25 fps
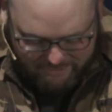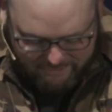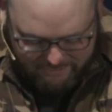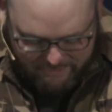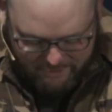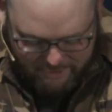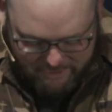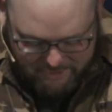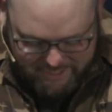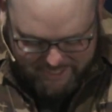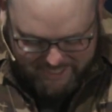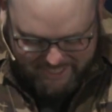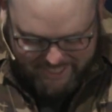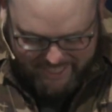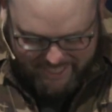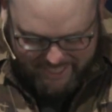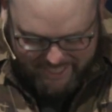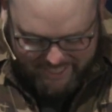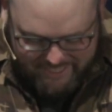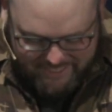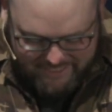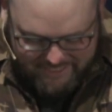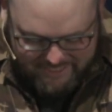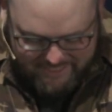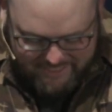1
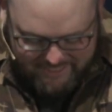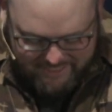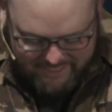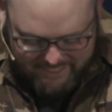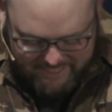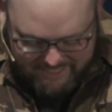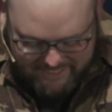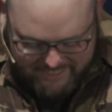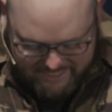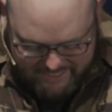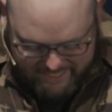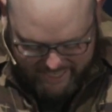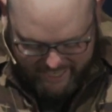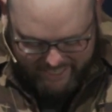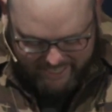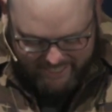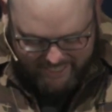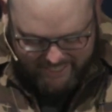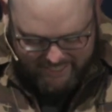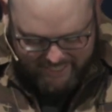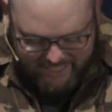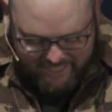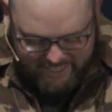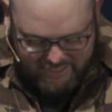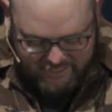Kings, then 2
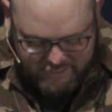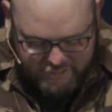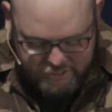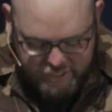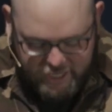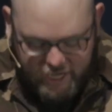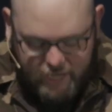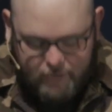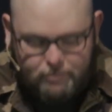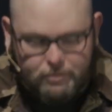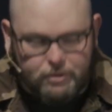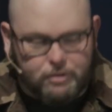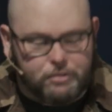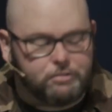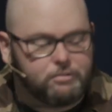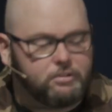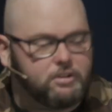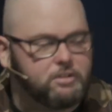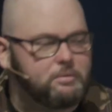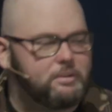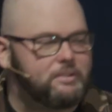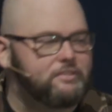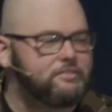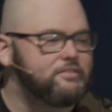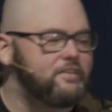Kings chapter 3,
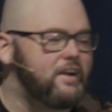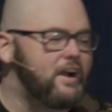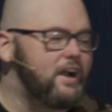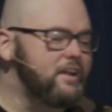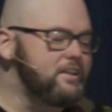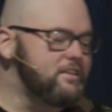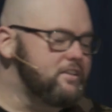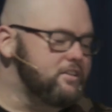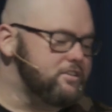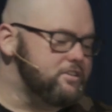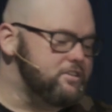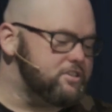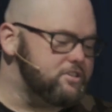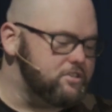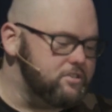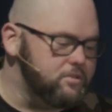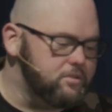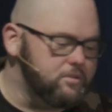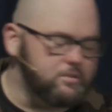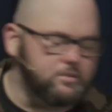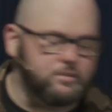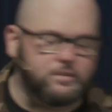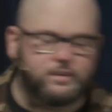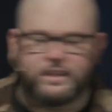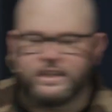we find the
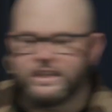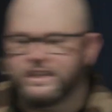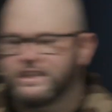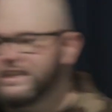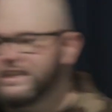story